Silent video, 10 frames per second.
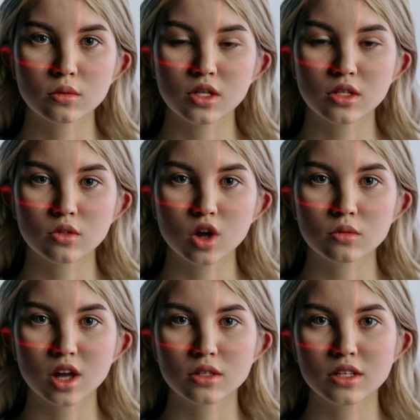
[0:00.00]
To
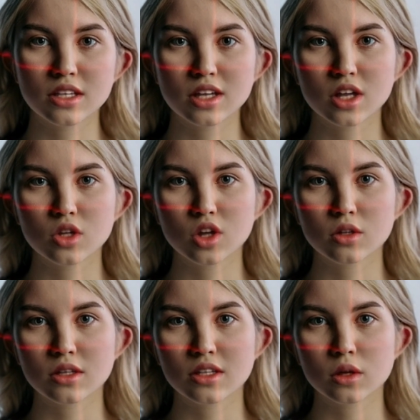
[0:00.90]
verify the
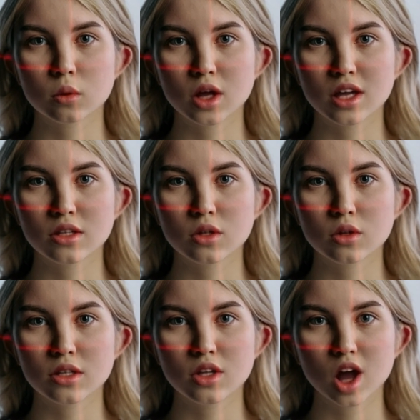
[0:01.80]
signature, someone else
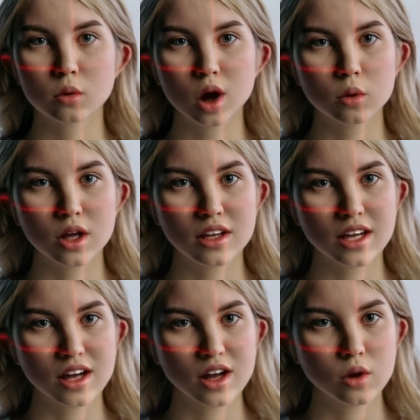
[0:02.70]
uses our public
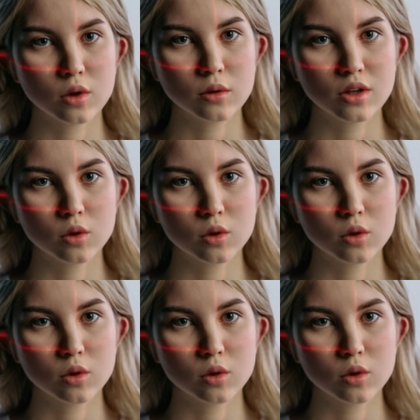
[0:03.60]
key Q,